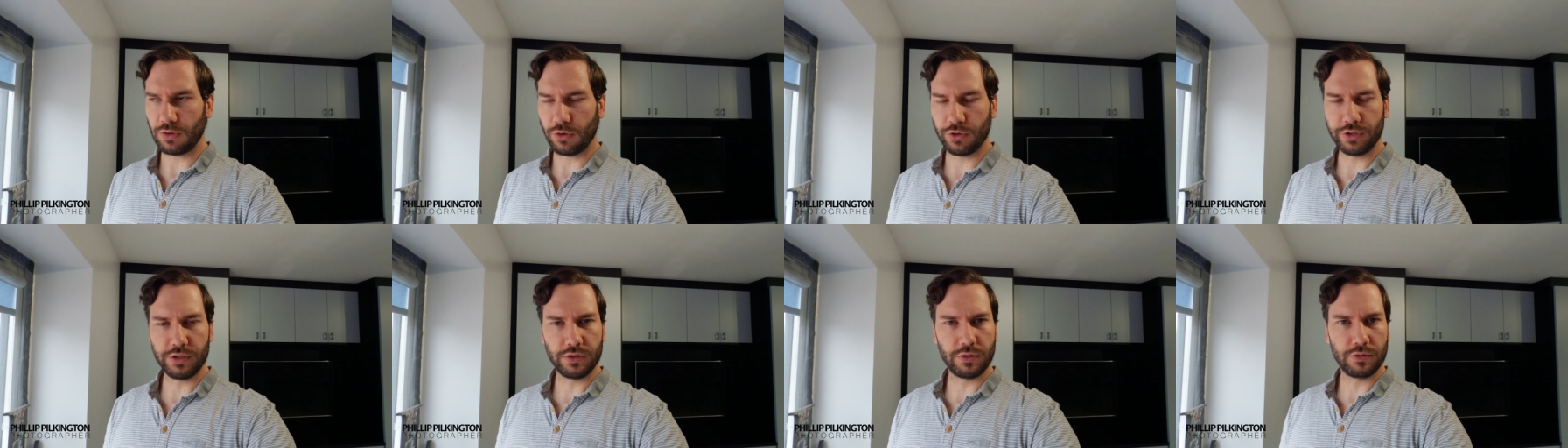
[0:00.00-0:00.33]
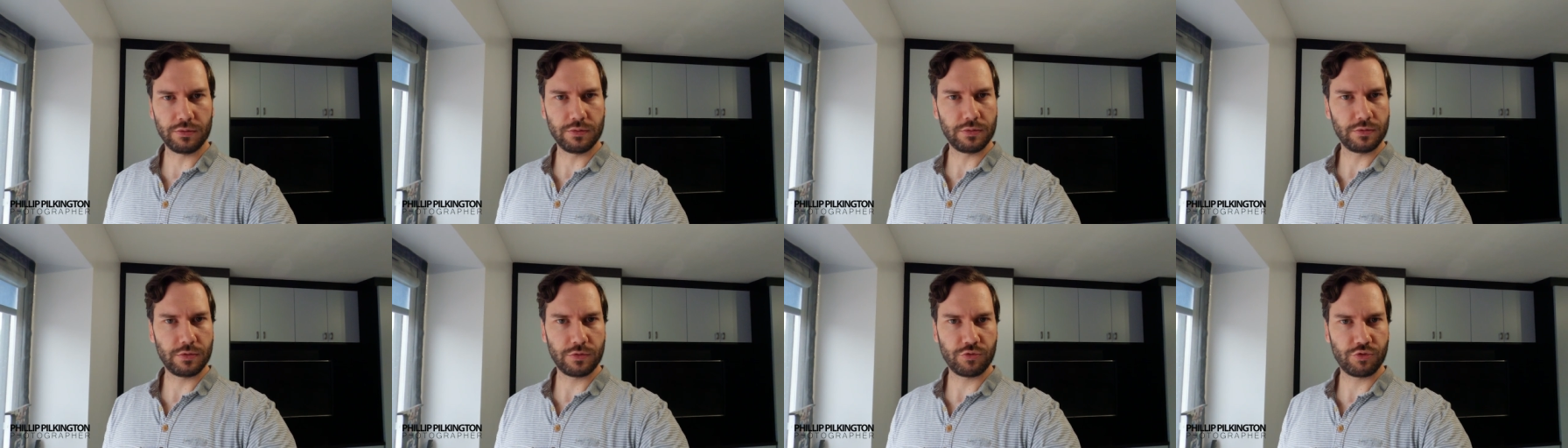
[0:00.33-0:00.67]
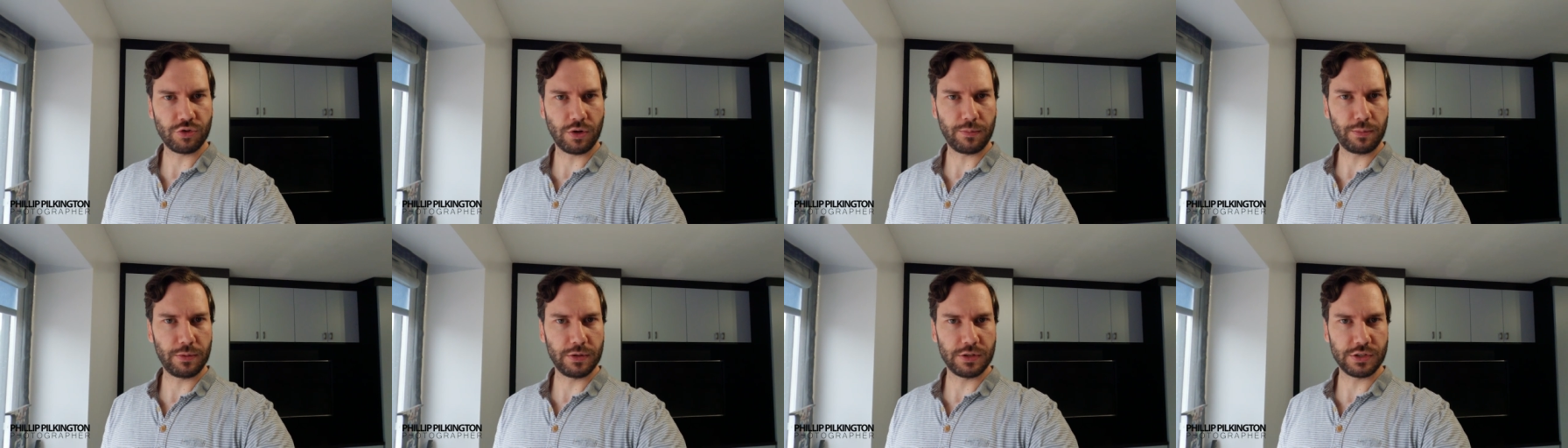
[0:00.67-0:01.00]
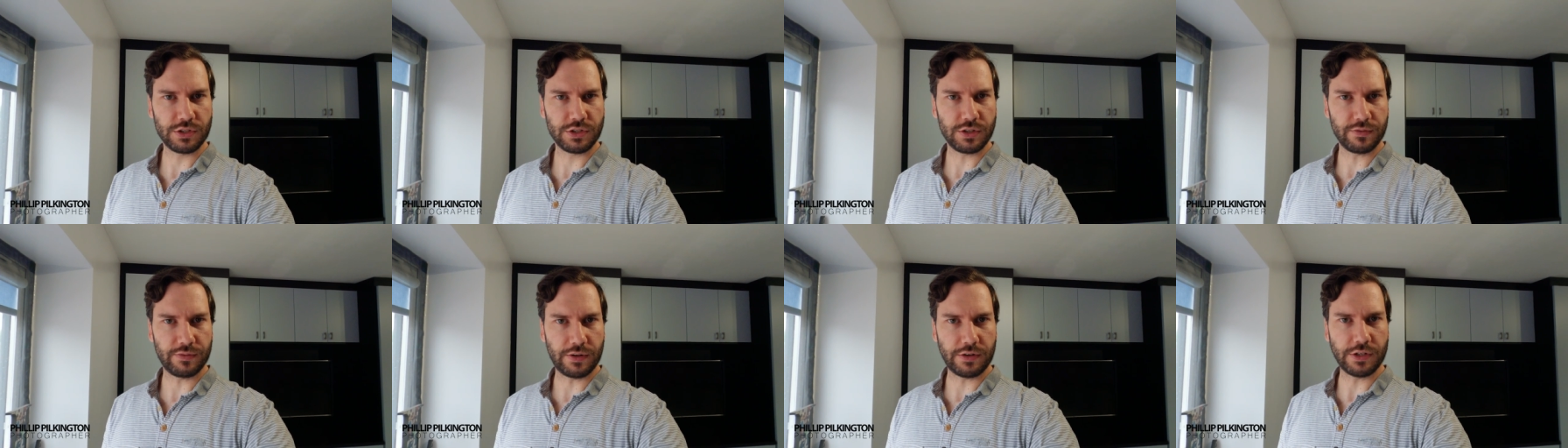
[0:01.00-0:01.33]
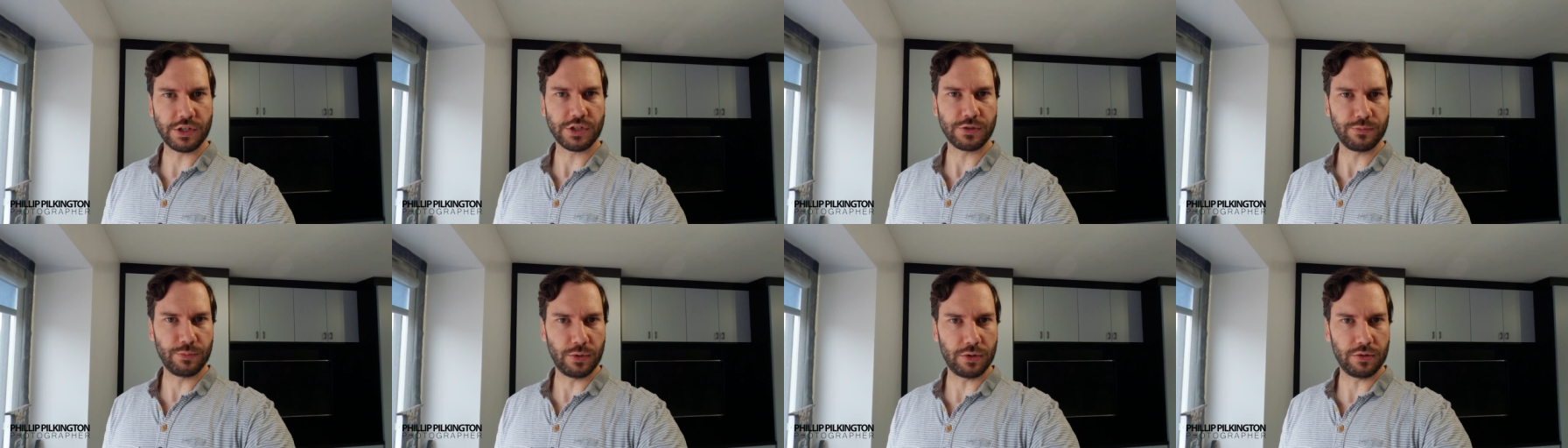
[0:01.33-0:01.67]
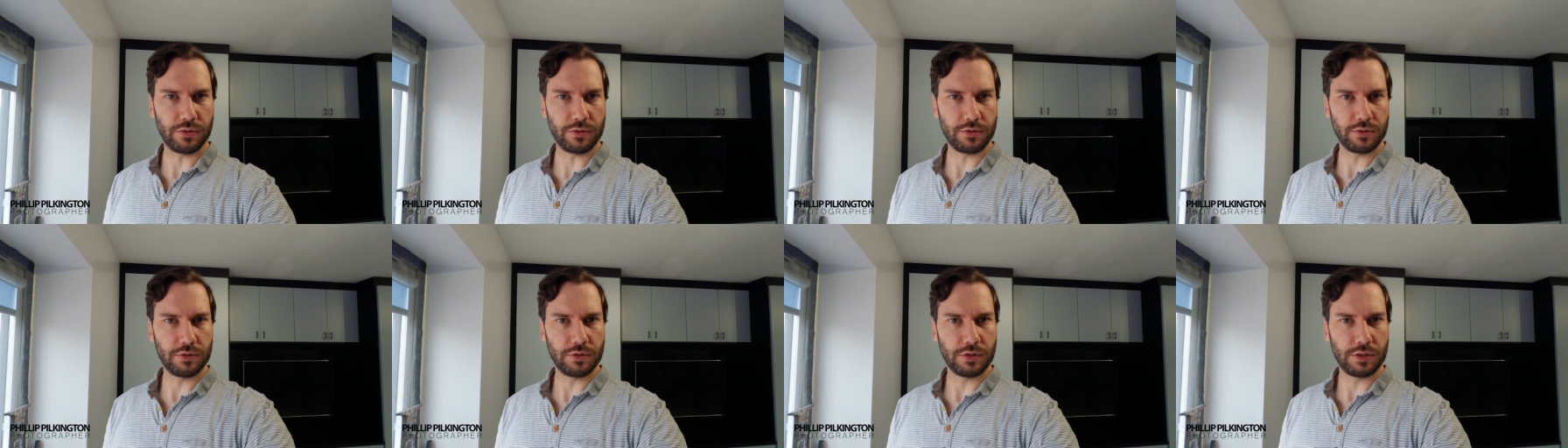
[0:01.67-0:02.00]
oil droplets are very
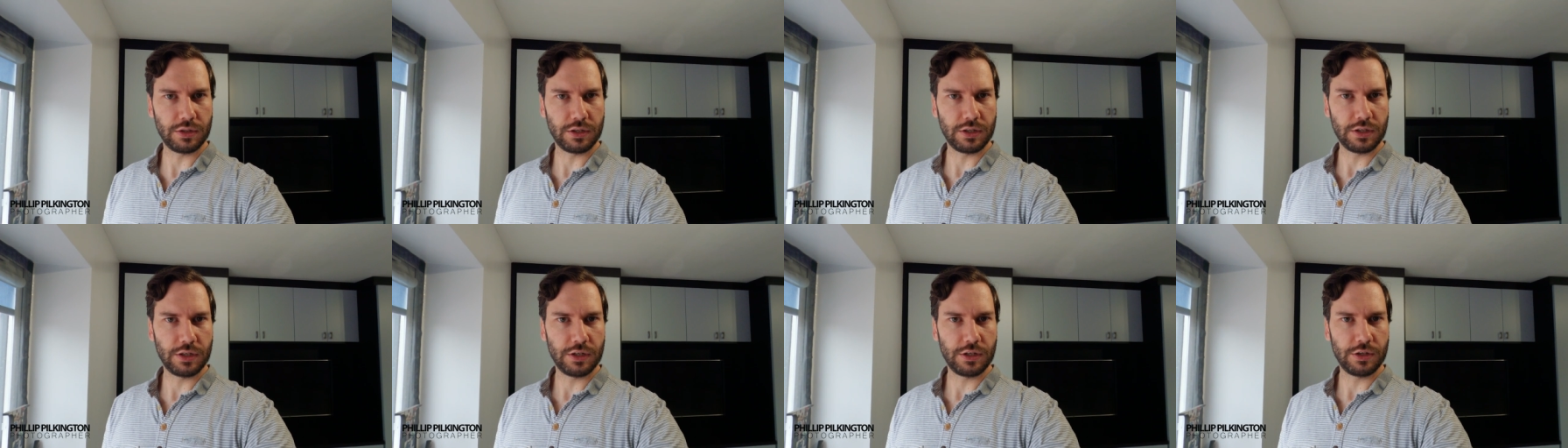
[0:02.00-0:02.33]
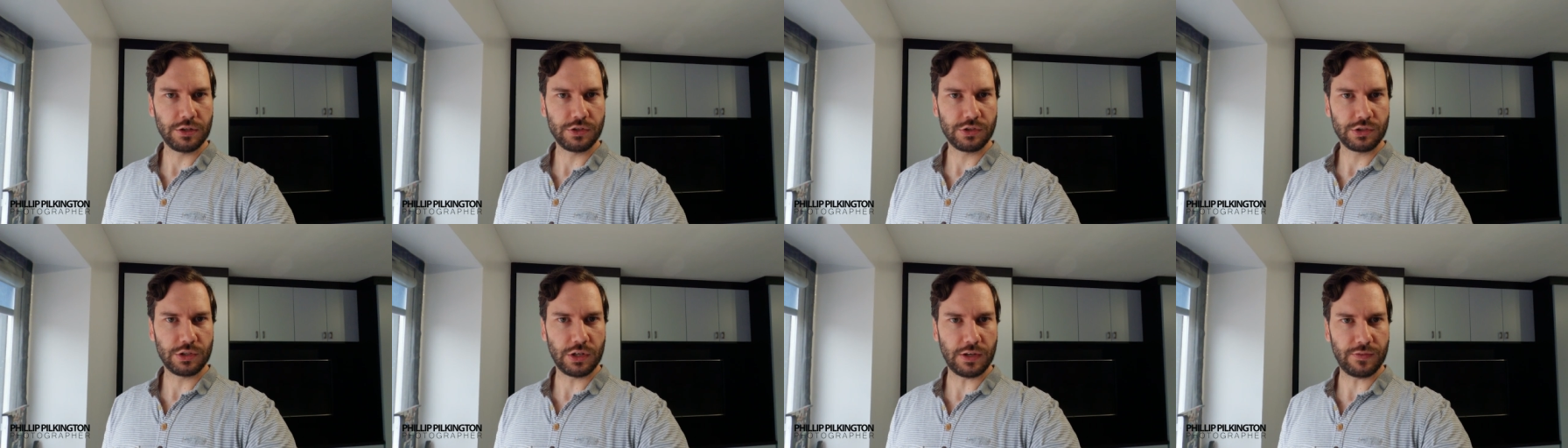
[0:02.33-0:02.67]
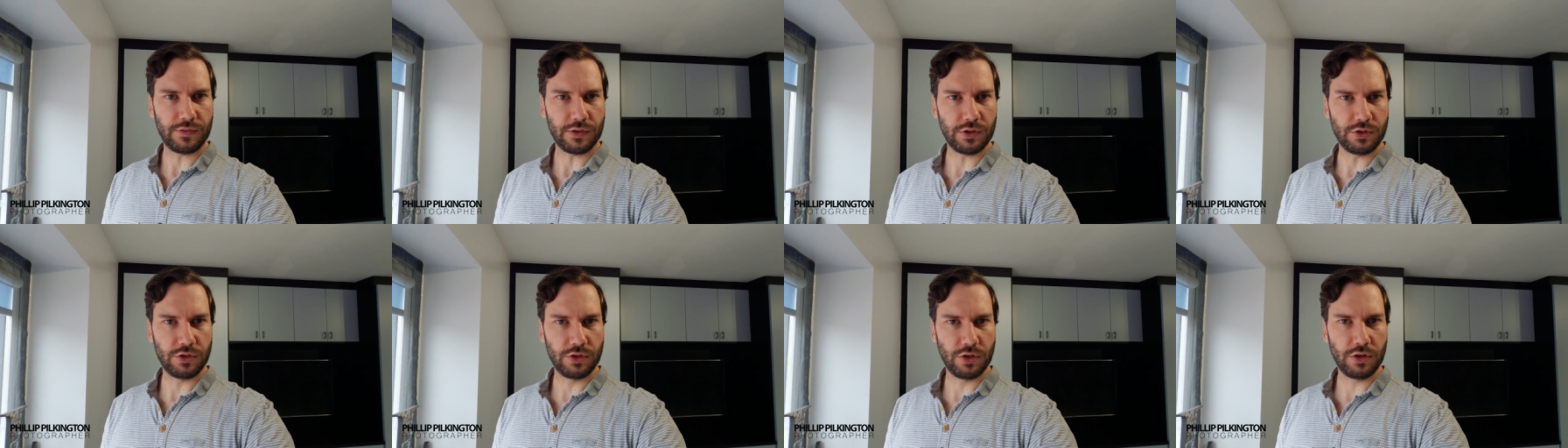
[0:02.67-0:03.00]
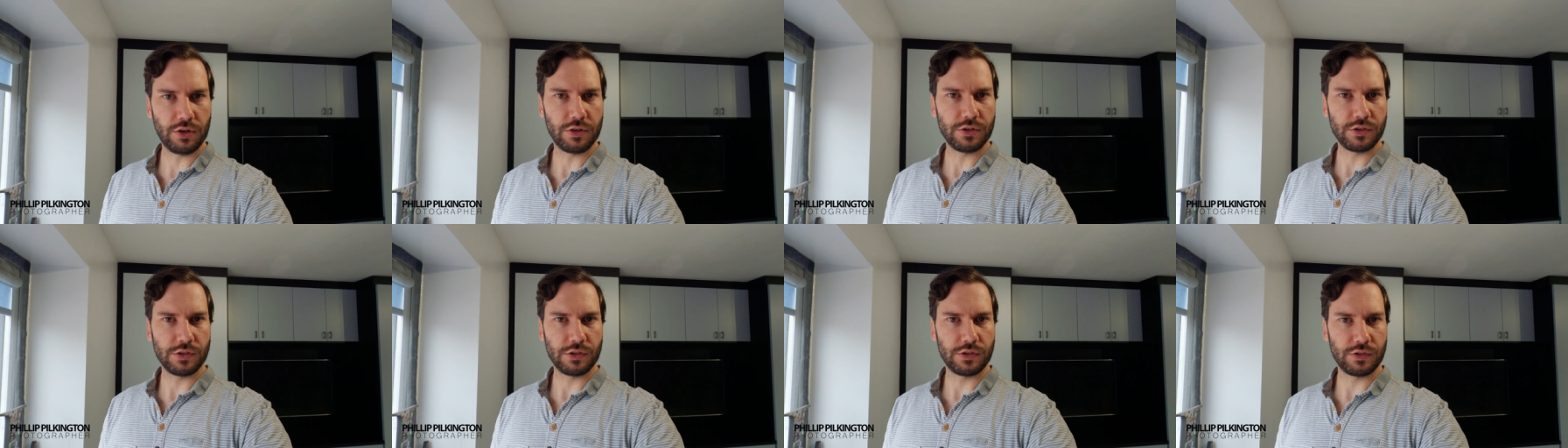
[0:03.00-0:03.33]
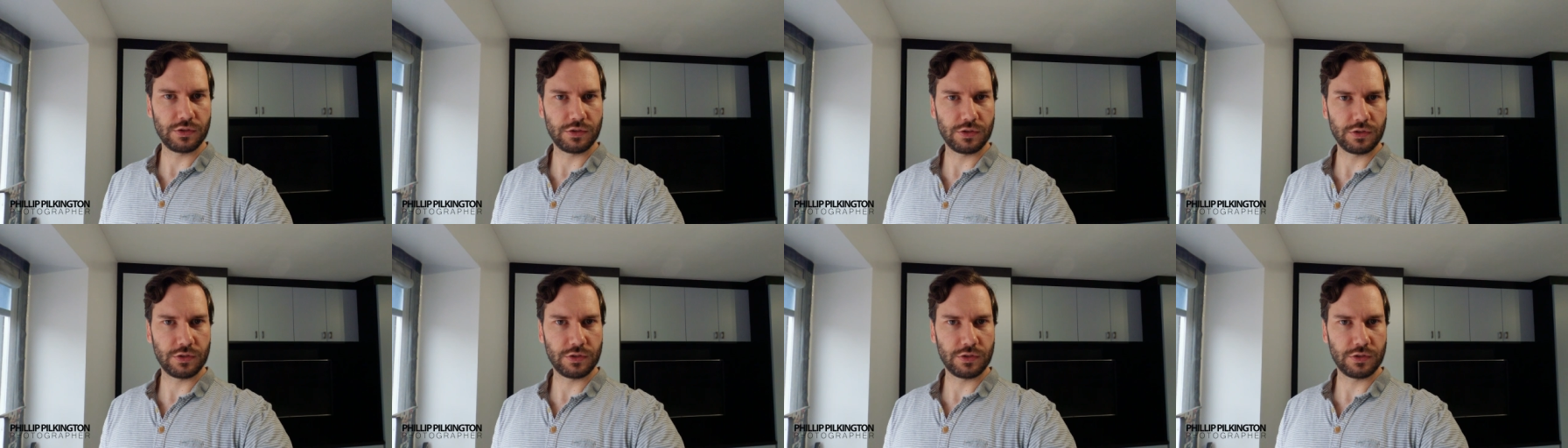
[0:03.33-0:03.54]
small. So if you're not